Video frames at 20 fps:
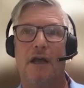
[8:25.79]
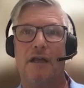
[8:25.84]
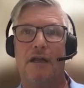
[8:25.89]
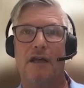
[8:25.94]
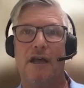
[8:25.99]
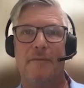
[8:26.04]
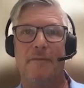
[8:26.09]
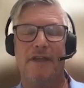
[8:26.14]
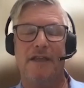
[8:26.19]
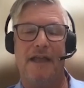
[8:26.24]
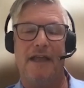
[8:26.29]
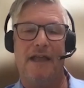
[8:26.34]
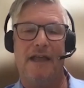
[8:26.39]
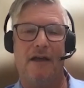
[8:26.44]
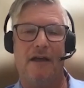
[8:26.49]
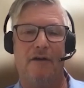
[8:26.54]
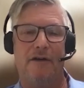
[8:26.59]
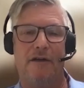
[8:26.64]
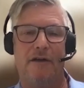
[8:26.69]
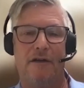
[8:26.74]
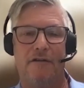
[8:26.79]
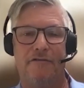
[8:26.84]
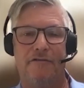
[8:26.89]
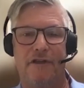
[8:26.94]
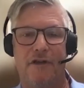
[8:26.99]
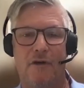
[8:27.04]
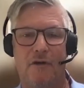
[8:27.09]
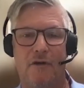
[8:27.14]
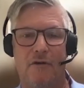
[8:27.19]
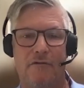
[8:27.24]
Coming out of
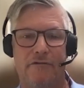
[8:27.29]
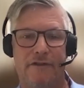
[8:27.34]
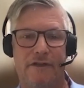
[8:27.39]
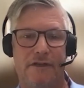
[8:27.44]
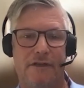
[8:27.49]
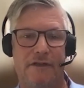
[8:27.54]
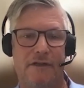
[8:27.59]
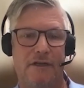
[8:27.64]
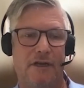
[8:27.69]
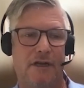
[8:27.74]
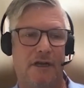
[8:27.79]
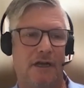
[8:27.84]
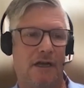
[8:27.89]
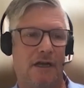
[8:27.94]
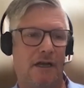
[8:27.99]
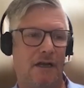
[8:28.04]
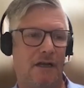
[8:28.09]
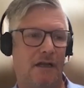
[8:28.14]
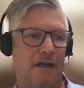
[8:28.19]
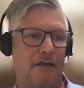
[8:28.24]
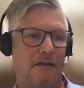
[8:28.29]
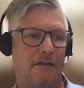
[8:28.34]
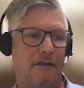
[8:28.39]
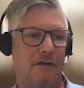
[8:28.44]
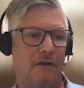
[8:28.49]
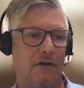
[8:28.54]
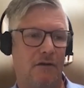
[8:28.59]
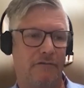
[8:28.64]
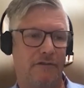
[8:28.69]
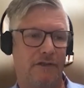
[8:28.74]
COVID, the
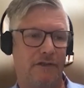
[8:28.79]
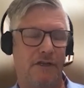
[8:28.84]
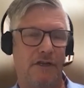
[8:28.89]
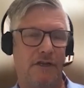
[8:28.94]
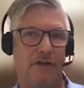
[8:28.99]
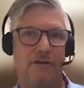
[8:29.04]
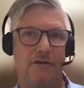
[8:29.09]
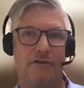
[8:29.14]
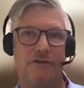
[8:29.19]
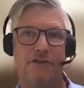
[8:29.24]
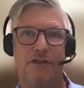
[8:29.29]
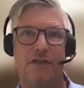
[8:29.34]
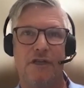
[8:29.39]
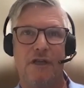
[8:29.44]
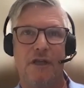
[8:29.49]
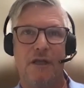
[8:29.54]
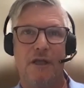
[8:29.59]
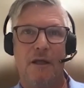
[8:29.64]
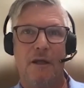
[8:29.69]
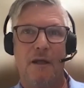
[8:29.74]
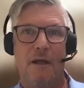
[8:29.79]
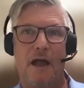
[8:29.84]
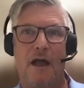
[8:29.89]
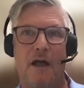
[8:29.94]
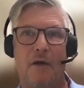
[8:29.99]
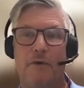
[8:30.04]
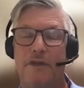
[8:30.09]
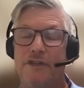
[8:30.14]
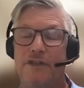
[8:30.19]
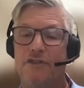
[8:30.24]
COVID years,
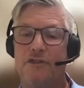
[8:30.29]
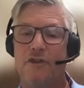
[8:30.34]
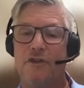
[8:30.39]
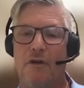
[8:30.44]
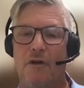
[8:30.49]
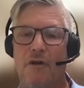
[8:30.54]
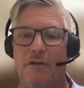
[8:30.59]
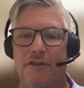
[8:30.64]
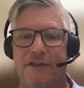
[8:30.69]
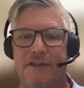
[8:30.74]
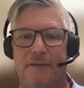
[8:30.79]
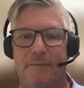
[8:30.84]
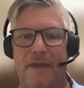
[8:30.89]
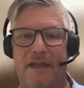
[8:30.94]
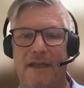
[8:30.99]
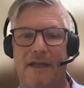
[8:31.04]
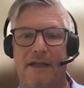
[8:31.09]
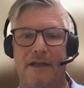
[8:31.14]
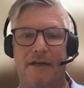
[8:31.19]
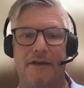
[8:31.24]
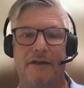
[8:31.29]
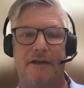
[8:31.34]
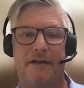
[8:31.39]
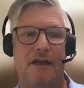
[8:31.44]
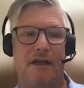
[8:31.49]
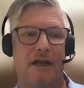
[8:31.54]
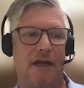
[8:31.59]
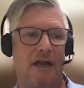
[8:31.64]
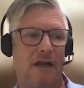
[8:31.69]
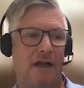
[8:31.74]
we saw the demand
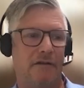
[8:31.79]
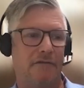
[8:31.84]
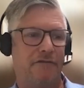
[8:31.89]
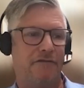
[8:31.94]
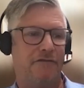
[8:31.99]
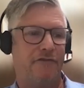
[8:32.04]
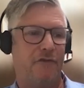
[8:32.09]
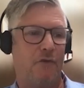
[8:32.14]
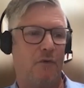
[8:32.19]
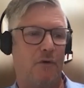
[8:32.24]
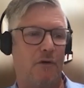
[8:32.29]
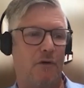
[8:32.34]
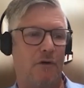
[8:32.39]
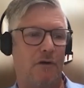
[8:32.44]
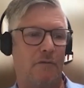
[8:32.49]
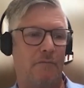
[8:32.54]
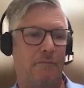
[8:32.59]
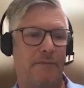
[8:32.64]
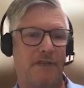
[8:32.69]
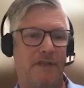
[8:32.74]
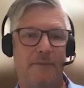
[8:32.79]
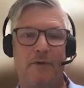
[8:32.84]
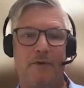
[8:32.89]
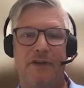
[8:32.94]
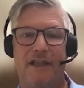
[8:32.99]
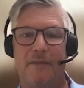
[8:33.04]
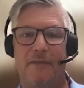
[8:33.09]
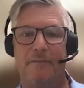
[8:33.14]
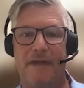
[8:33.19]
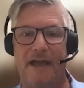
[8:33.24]
for people
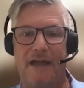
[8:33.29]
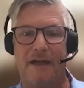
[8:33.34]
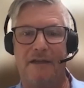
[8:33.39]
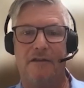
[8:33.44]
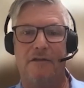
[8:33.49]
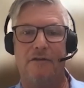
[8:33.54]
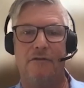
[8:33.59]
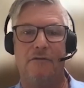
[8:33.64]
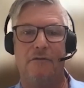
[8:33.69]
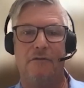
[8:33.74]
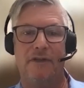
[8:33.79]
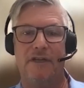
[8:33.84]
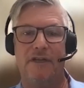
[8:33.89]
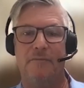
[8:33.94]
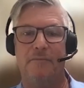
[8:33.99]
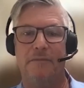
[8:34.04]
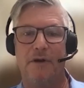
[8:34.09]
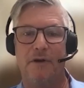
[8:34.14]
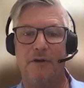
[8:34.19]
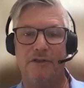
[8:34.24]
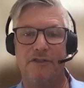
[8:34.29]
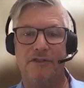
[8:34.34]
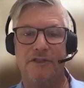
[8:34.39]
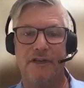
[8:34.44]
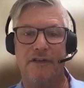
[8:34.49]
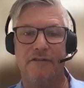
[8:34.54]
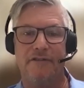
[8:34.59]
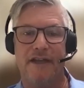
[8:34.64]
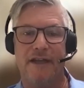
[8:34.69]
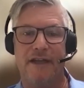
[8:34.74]
to get back to
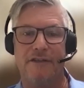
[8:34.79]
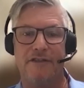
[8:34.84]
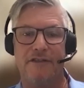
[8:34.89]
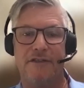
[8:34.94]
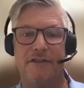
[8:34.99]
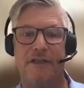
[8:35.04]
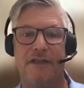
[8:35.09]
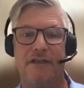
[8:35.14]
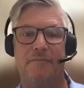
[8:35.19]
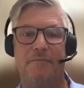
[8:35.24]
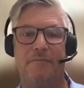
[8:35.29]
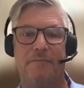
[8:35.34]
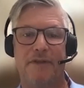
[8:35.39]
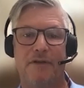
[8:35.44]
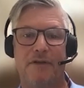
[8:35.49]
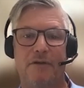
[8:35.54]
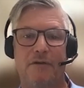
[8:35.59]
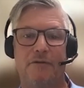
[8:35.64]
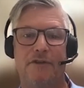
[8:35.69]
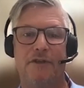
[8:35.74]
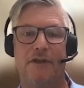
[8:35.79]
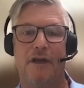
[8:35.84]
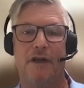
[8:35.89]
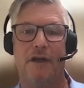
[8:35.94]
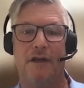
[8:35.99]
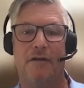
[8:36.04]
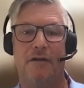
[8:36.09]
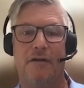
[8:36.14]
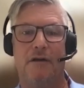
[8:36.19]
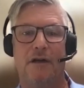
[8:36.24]
in-person events and build
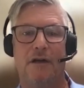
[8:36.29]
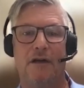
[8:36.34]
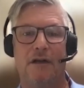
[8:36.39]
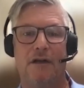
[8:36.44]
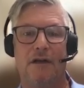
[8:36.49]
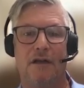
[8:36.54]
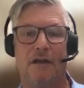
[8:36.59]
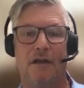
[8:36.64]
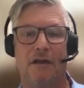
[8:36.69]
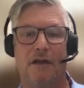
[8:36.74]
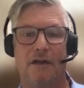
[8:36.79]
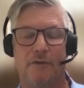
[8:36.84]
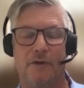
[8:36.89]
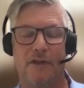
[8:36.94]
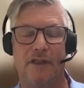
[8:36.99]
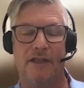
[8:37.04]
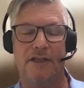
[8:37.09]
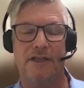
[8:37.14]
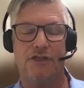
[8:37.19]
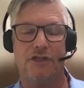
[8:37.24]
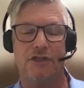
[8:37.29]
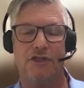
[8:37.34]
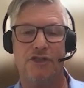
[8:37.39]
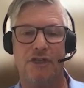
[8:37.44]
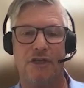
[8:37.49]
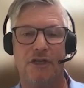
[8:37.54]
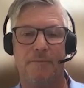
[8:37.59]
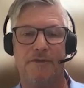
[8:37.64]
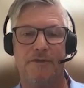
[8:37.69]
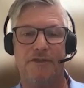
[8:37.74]
on
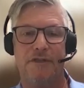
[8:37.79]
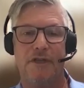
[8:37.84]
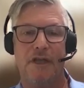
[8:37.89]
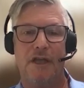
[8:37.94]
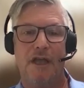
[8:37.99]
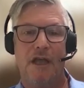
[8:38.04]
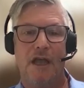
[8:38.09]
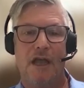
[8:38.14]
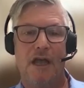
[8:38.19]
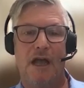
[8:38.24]
relationships.